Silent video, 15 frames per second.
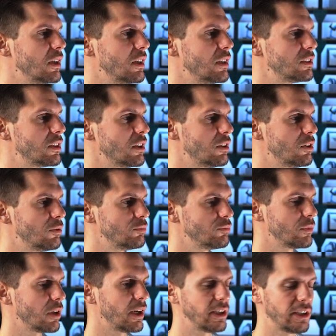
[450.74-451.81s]
So
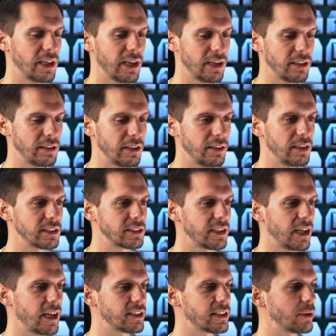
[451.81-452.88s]
I can, in this
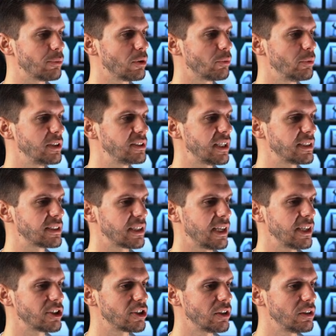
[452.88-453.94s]
case, I will reset
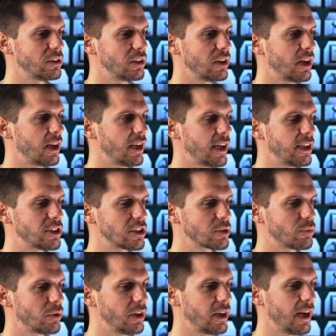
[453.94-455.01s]
selection and I just
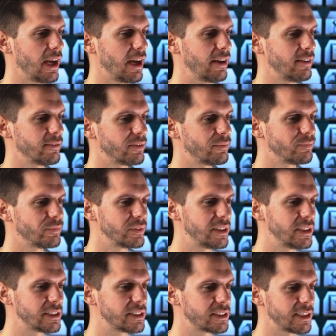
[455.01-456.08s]
want to have
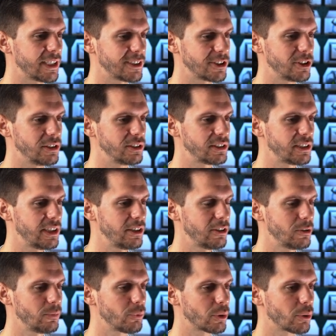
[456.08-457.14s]
these sections
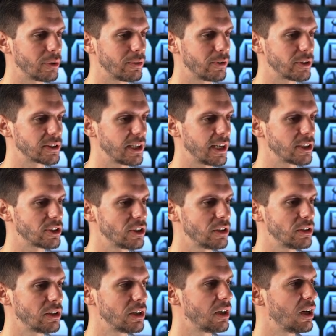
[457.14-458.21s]
here. So reverse
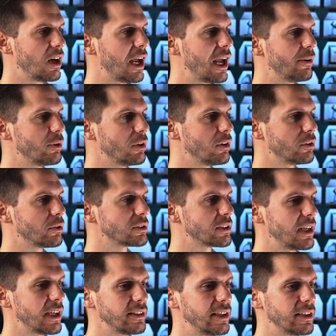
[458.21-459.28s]
selection, I will auto
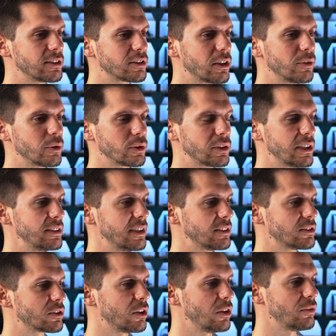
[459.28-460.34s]
select next curve, auto select
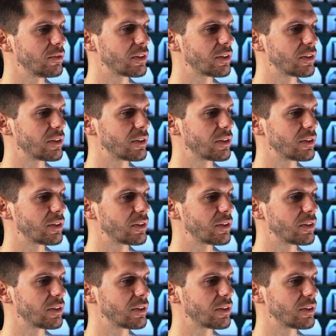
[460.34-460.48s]
next curve,